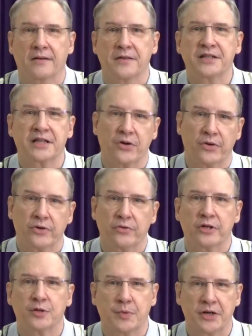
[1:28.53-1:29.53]
This character
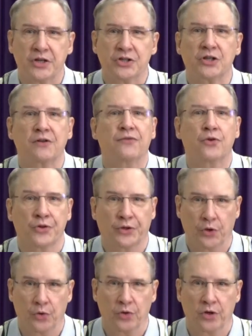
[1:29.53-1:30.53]
is pronounced fourth
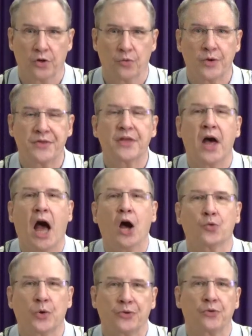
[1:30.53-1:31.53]
tone, with a
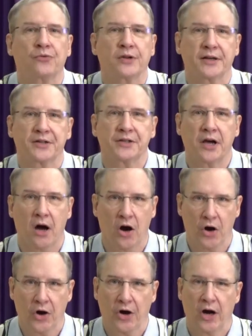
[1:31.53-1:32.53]
retroflex
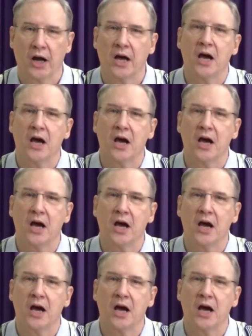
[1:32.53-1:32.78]
R.